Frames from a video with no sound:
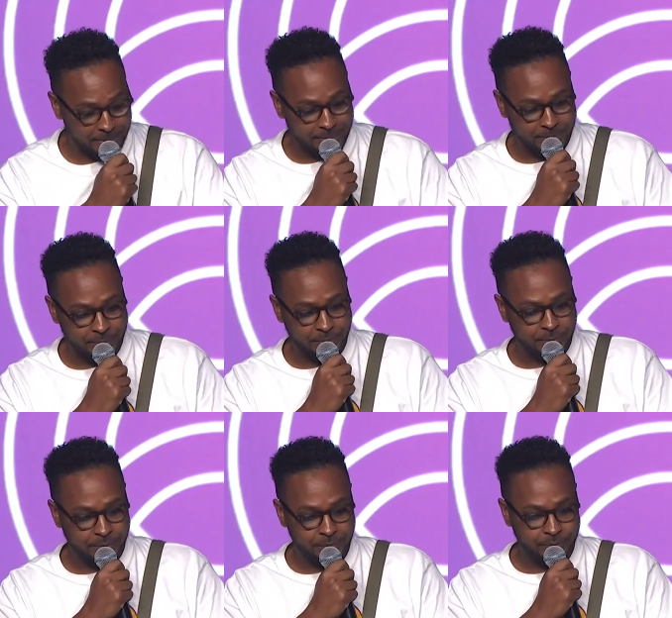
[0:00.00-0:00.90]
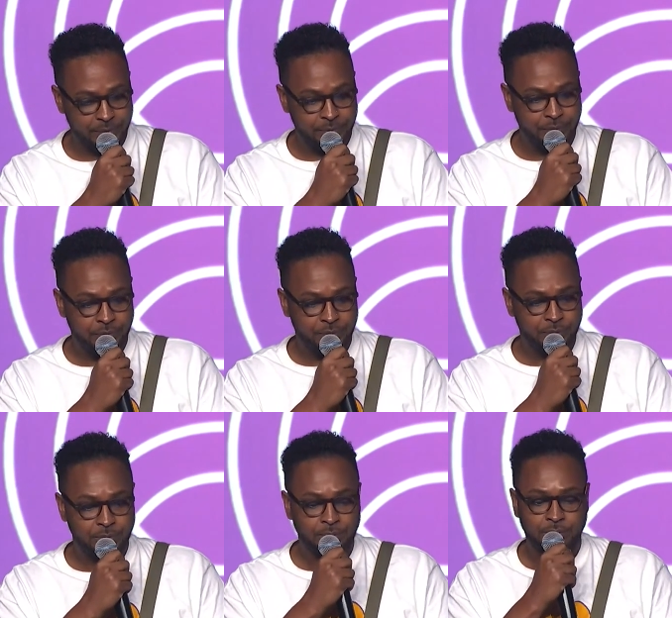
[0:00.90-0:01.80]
[no speech]